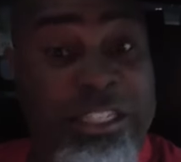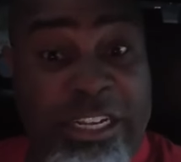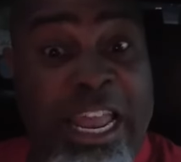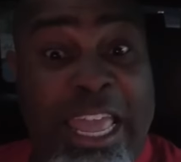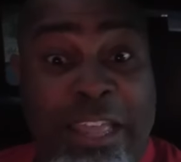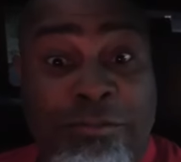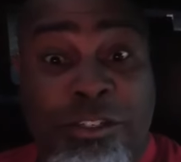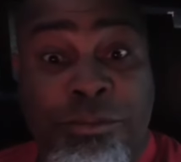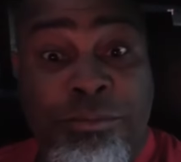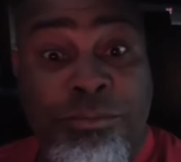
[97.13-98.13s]
the
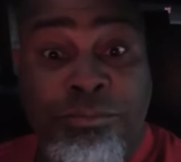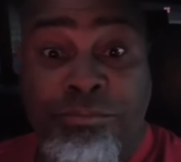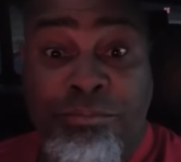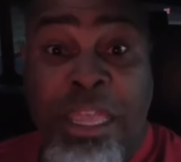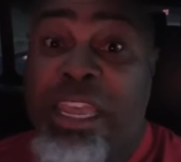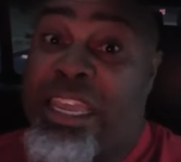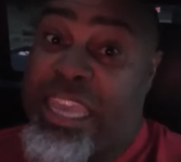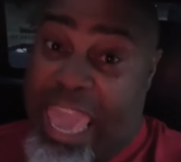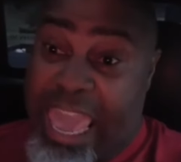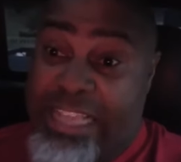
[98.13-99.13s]
Slaves.
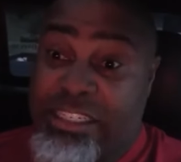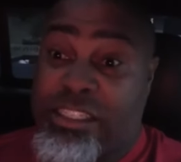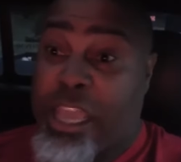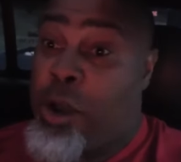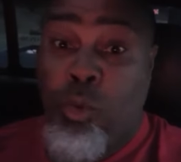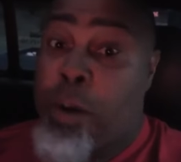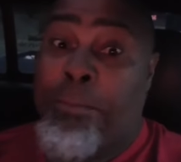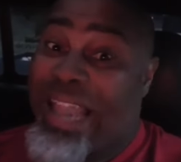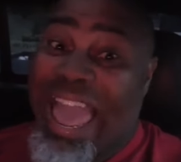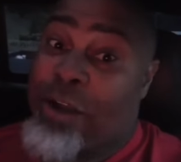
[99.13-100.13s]
Yes, there were
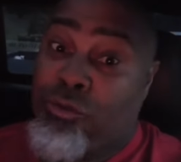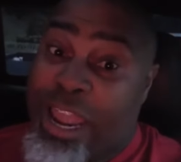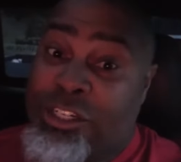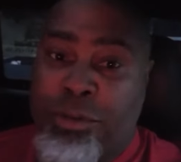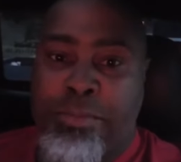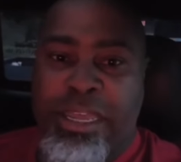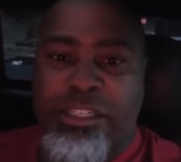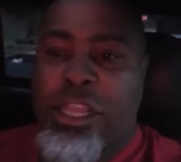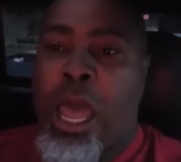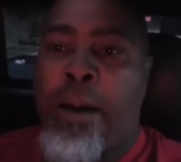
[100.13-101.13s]
black
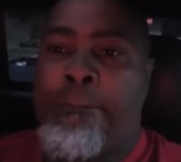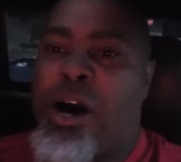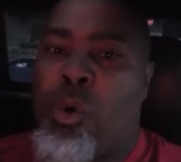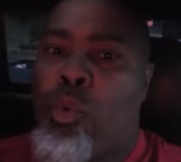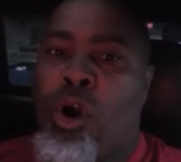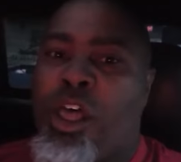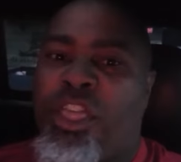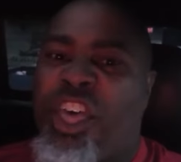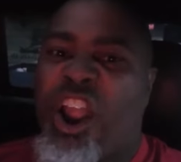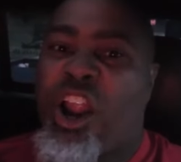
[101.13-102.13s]
regiments, but
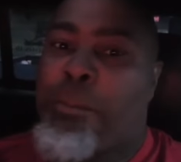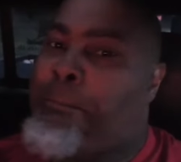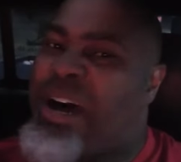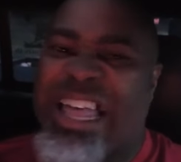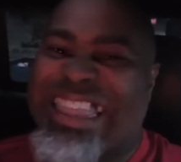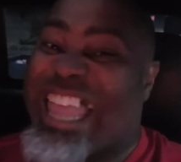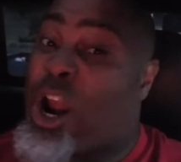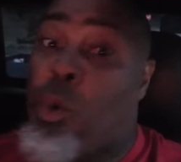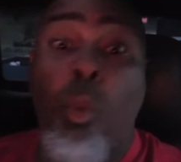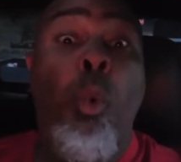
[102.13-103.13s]

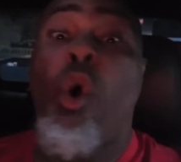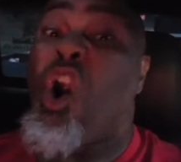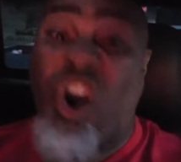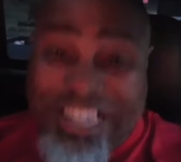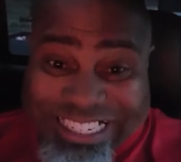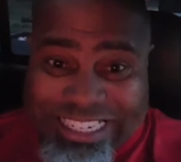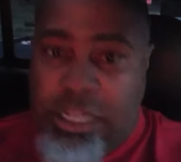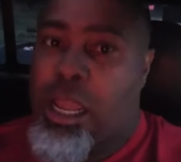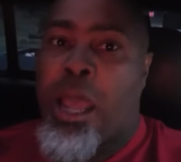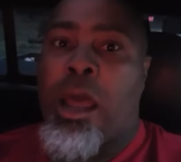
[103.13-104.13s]
there weren't
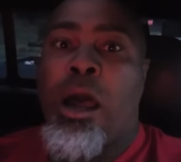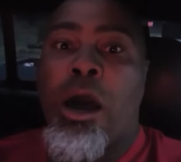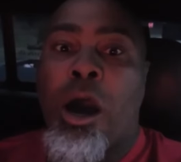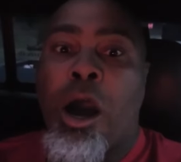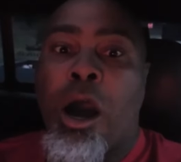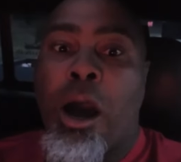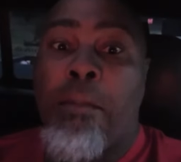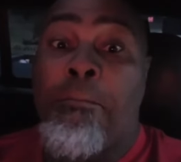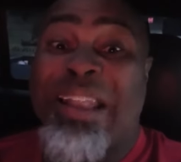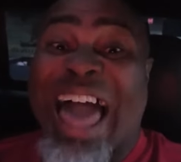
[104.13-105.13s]

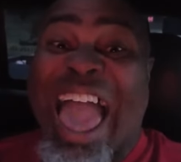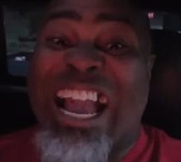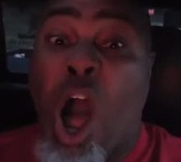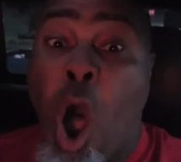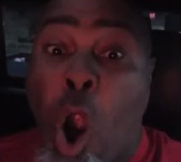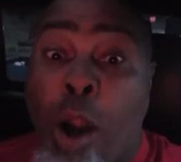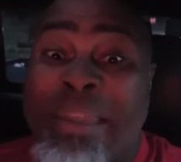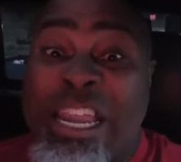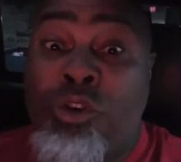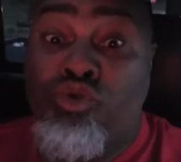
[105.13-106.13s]
black
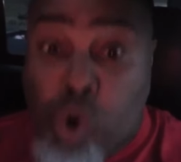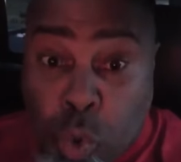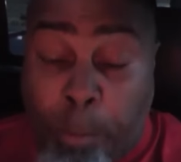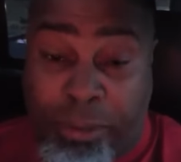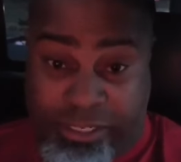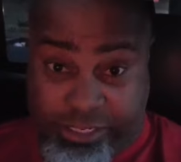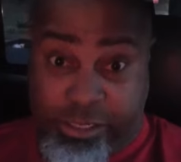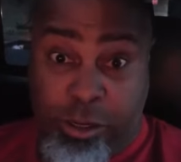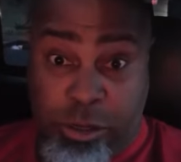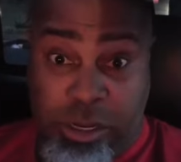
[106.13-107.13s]
army
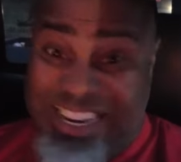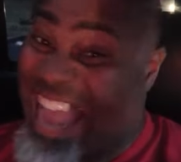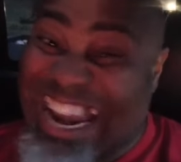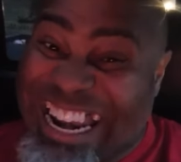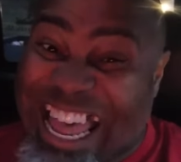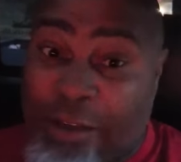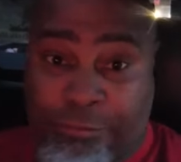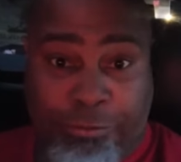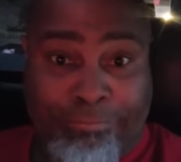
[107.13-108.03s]
groups. Not enough.